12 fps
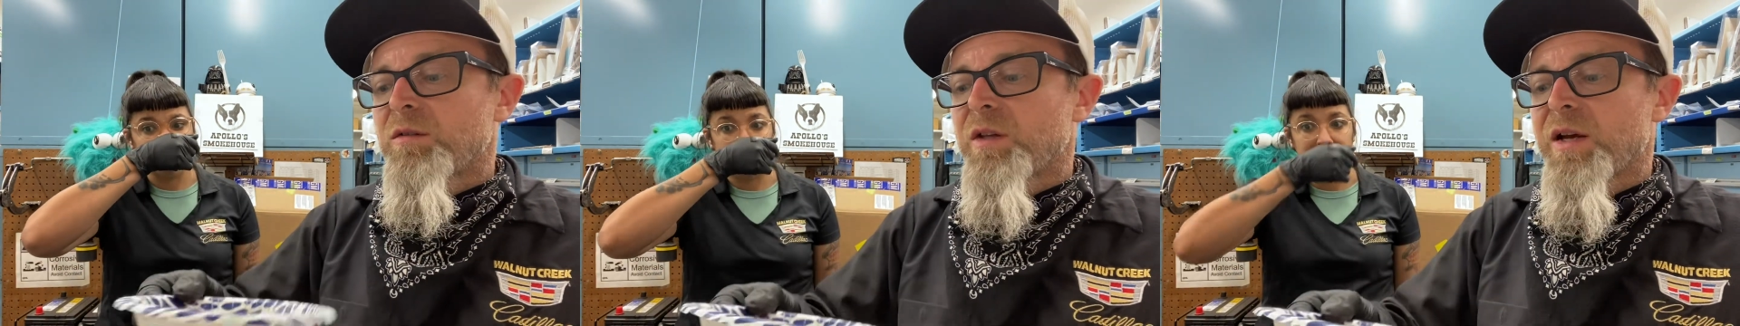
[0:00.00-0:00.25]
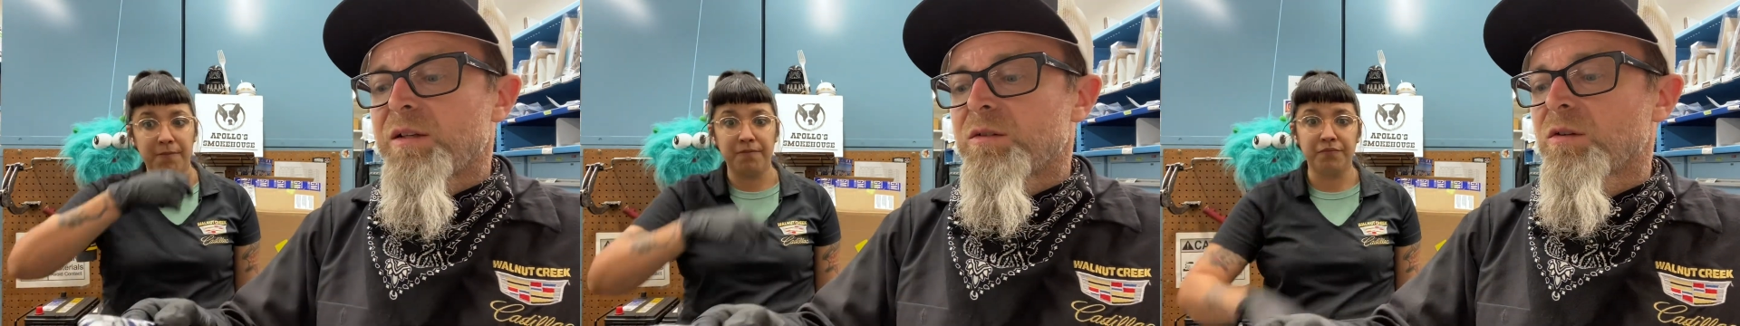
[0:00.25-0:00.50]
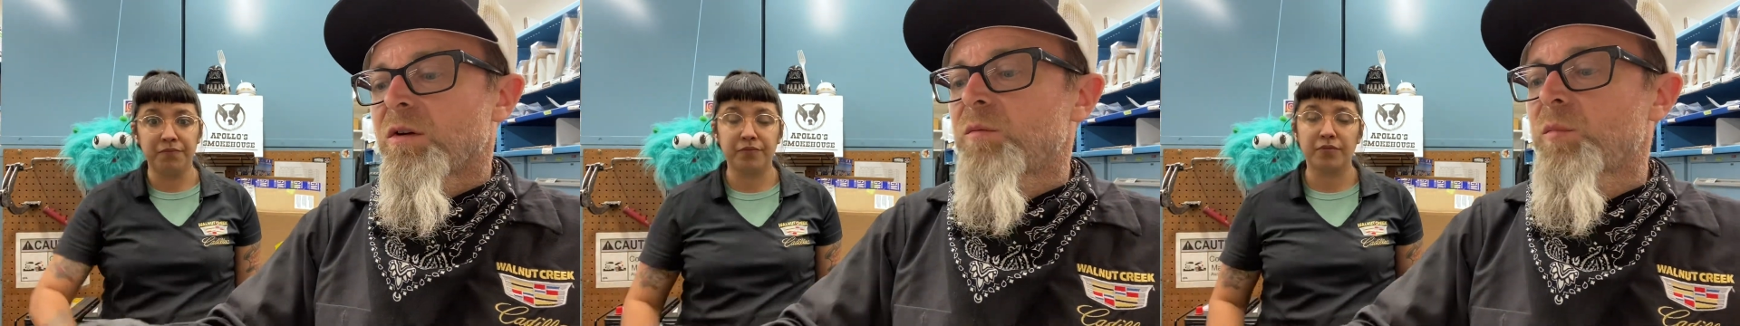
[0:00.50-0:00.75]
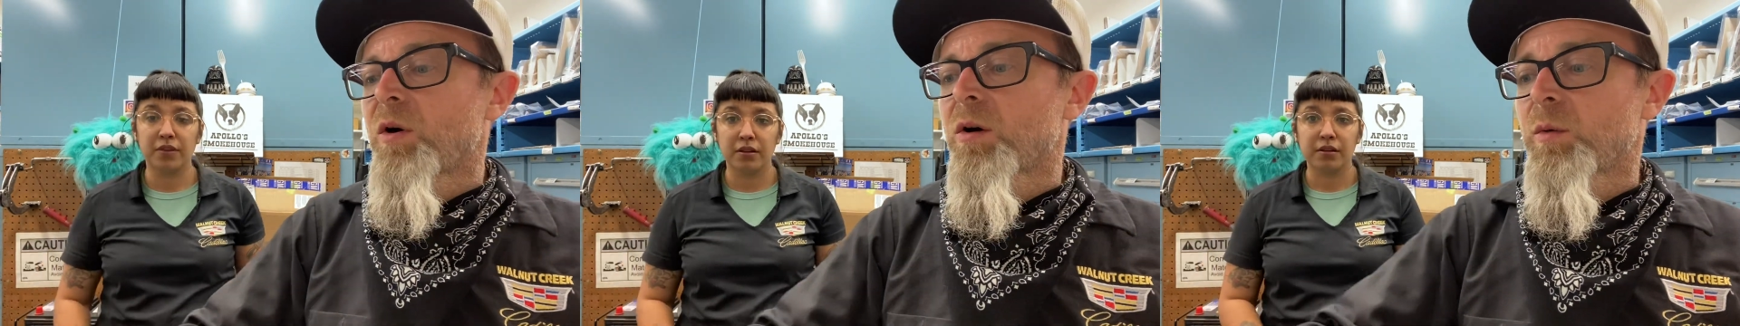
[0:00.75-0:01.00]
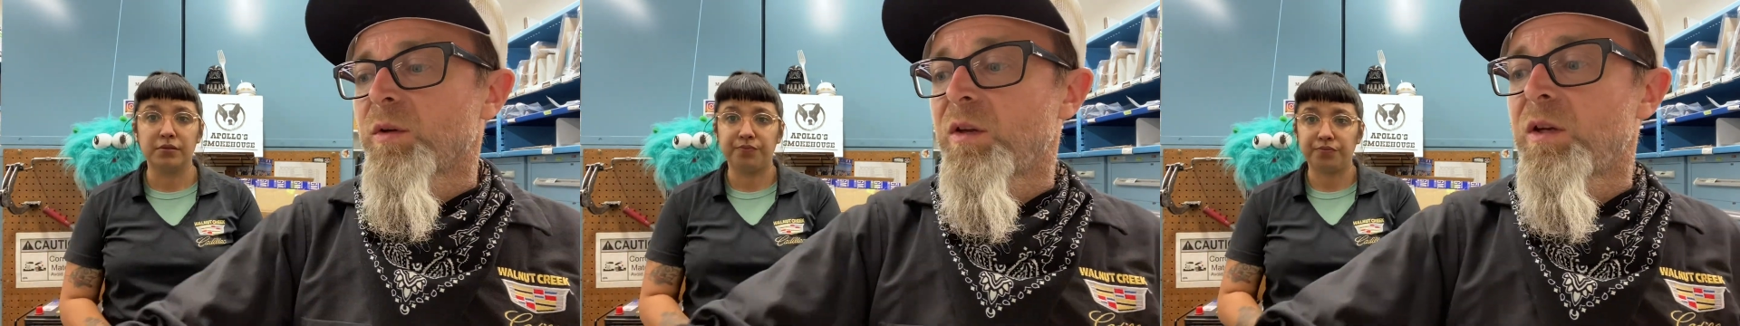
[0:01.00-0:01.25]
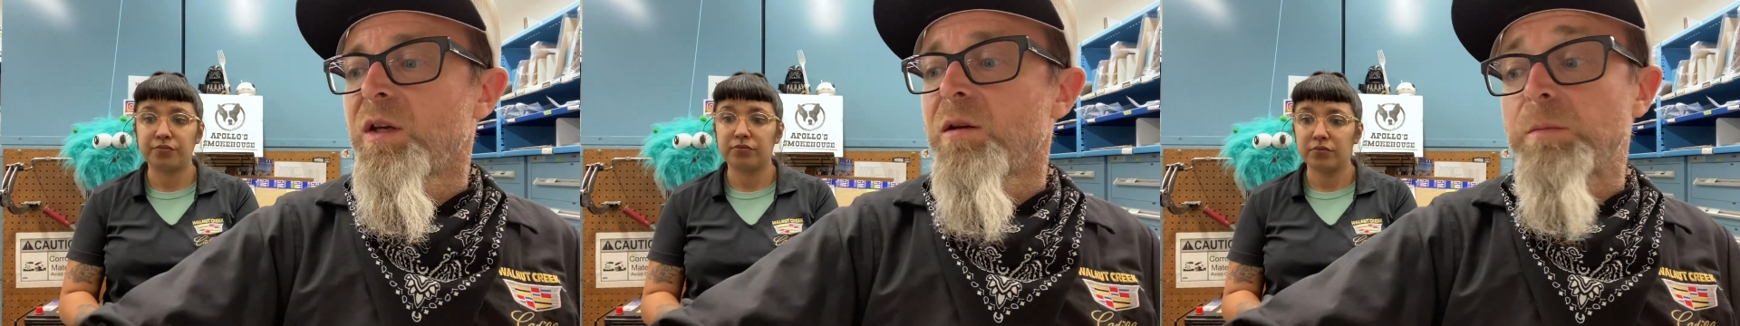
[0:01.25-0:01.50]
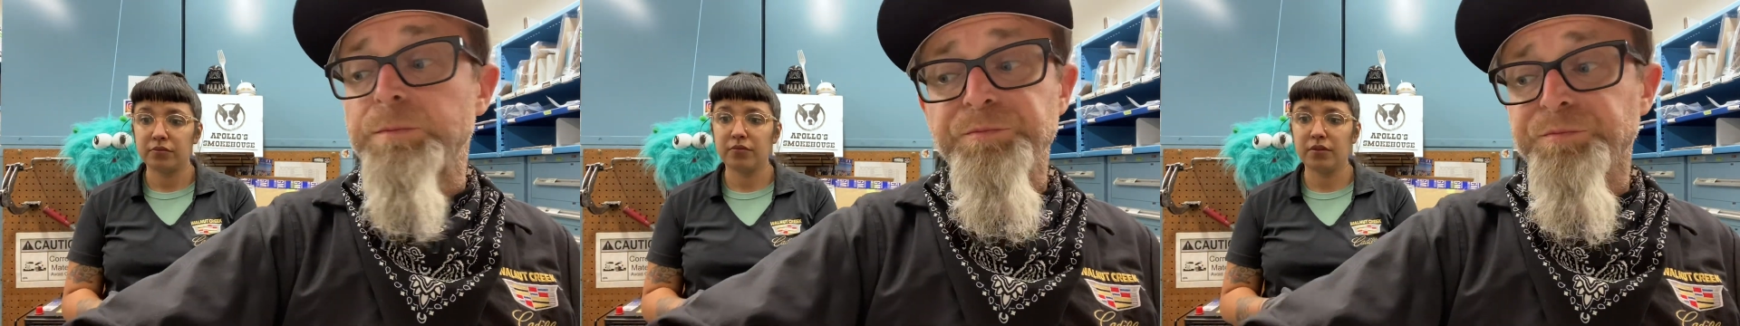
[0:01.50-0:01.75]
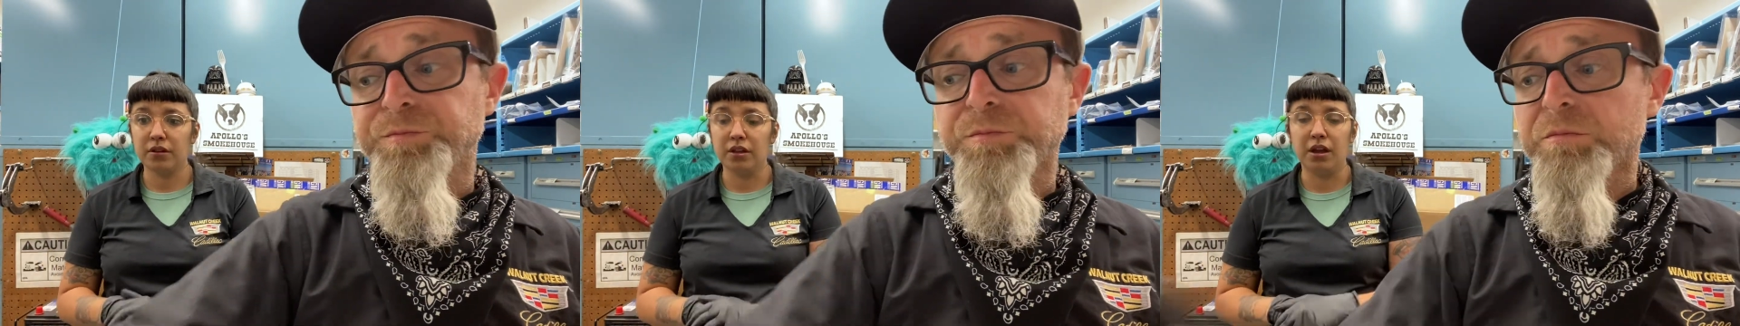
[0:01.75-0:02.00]
Speaker 1: Yeah. That is on par with any
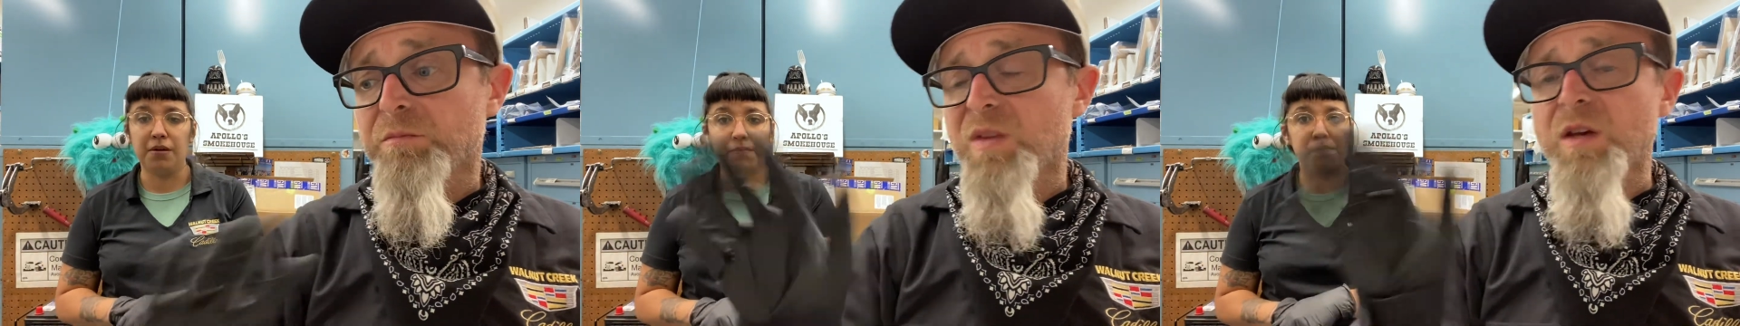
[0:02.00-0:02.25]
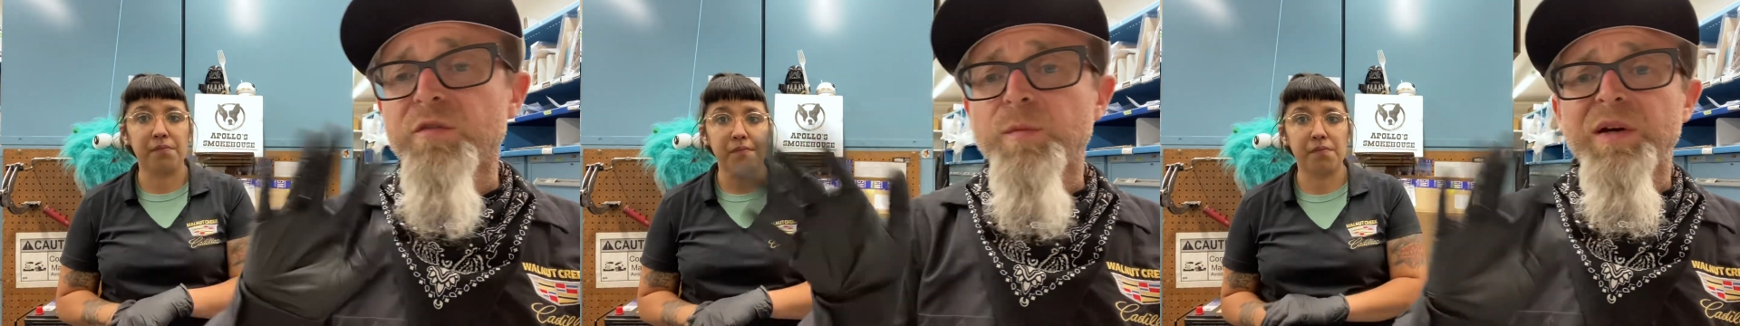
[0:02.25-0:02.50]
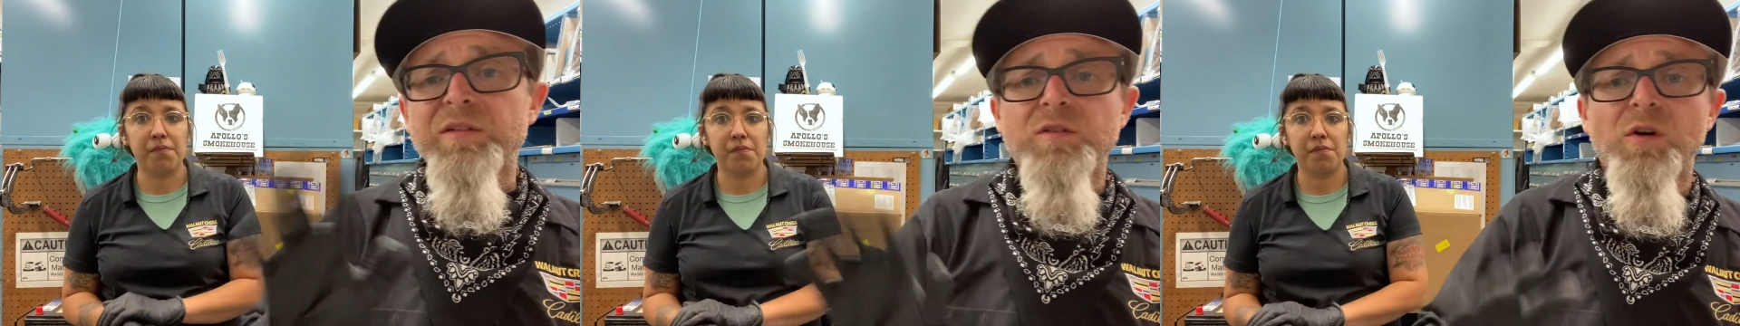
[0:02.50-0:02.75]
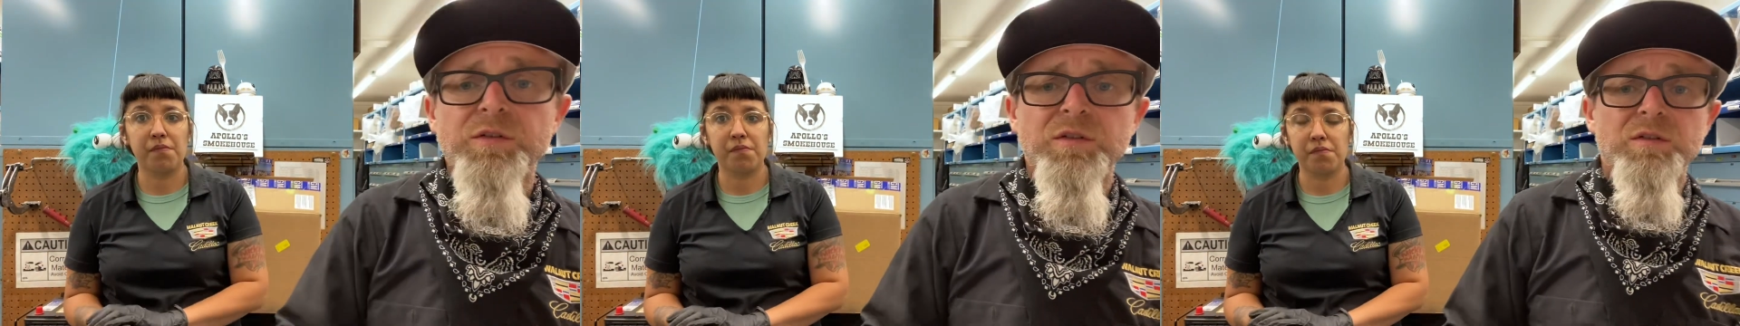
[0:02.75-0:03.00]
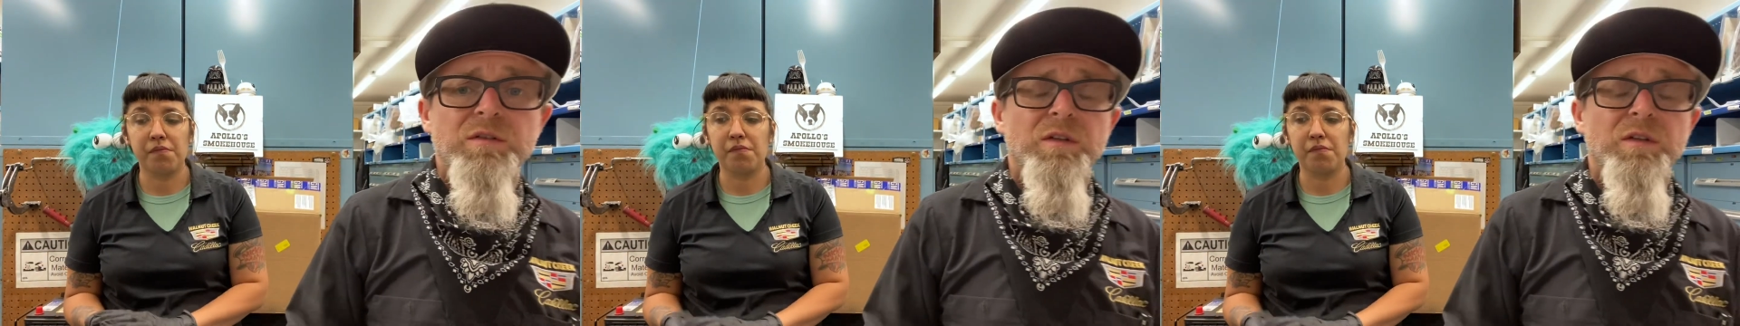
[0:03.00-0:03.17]
the best salsas